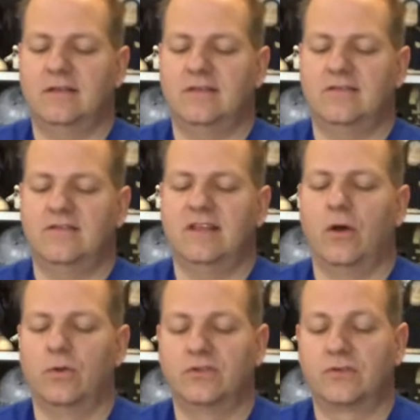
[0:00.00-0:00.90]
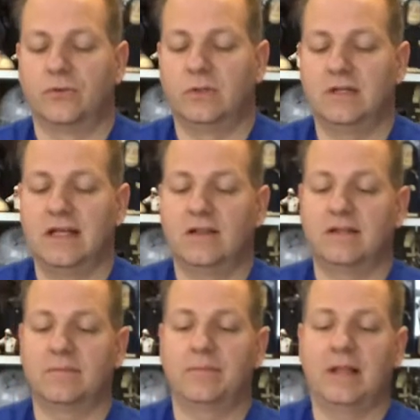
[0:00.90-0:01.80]
This is the old school. Yeah, look
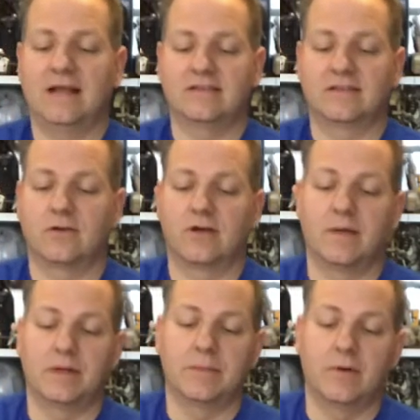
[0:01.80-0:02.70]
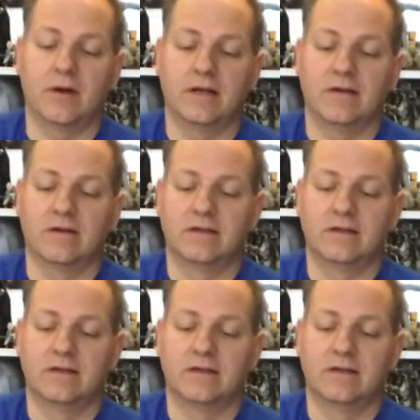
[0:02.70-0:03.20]
at the plastics all coming apart here.